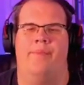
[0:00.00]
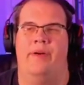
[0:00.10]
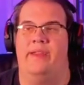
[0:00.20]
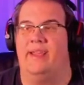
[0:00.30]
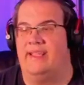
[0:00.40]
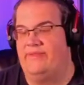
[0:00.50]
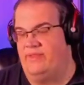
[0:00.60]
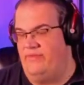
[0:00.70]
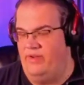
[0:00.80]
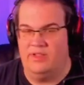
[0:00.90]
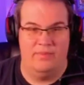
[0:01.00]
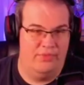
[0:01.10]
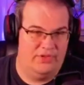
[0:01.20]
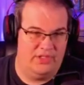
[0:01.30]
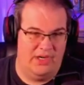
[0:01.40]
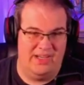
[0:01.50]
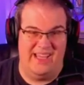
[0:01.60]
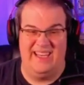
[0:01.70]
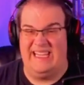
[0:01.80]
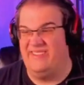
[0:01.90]
But it gives the villain a boost card
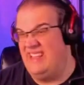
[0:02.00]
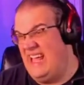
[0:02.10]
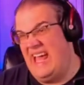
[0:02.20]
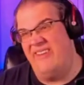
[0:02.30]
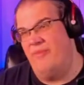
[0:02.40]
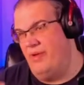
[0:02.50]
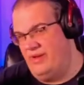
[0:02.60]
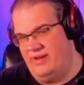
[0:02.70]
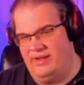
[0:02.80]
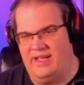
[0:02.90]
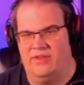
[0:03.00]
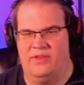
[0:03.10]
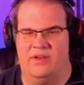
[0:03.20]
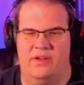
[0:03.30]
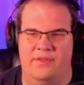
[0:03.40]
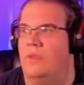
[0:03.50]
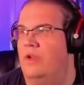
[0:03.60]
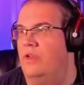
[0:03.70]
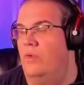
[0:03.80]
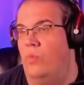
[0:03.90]
and it gives everybody an encounter card.
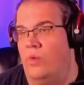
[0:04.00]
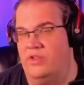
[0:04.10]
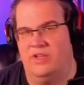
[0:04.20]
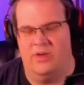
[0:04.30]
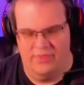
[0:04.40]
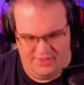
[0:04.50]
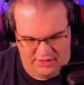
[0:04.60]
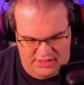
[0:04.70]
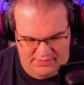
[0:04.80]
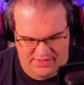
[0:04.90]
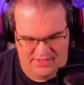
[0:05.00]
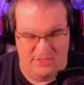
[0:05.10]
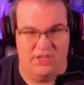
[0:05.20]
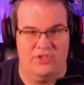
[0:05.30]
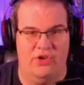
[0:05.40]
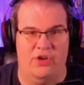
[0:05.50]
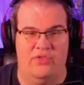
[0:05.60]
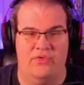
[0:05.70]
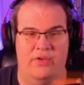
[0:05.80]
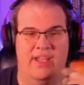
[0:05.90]
I don't know what's going on with this card, but this card's
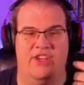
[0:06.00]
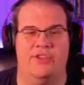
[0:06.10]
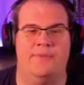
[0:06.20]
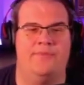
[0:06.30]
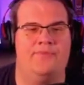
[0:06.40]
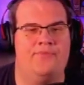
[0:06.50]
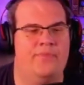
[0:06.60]
called Ruination.